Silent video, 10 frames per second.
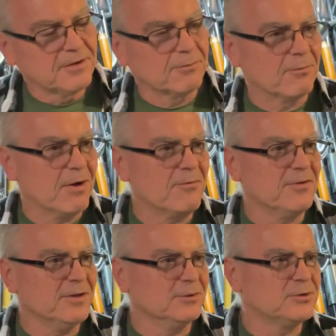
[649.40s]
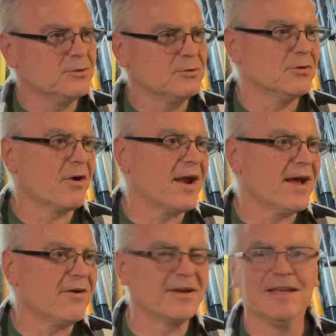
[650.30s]
Ralphie, you'll shoot your eye
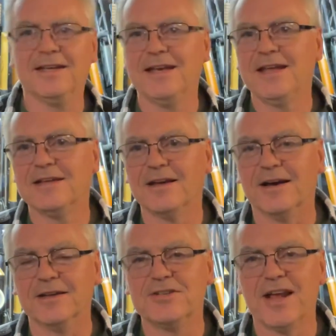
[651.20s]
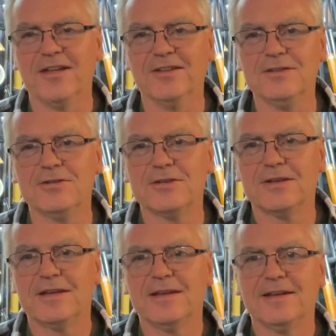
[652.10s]
out, kid uh, challenge.
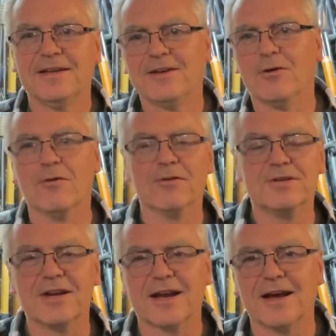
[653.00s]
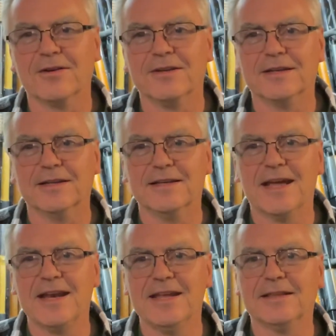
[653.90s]
Go over and check out
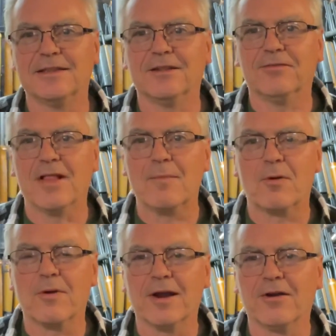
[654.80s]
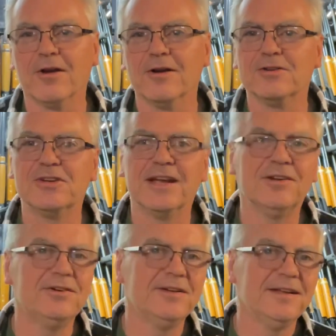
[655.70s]
Denny at the Flatbroke Air Gunner
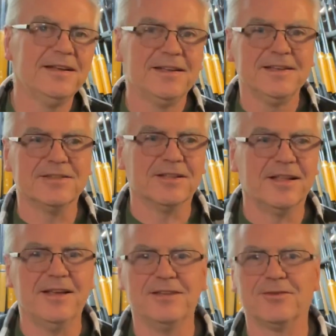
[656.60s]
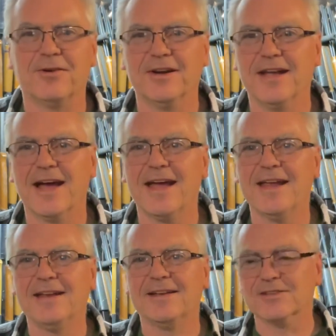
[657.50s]
channel. He's a, he's a fun guy.
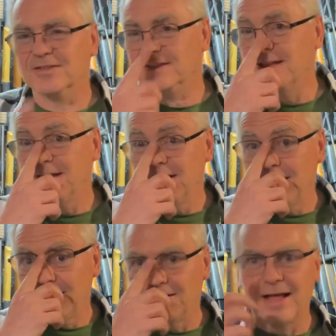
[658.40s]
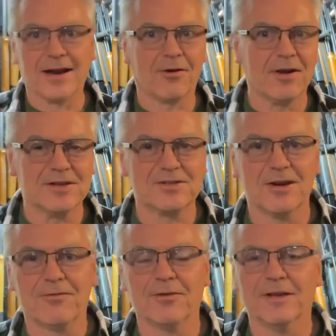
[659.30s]
Does a a lot of great
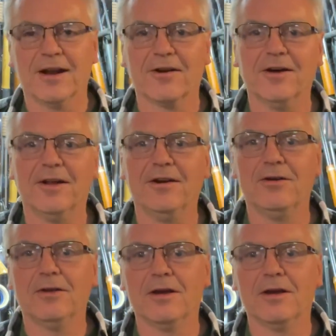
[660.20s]
stuff for the airgun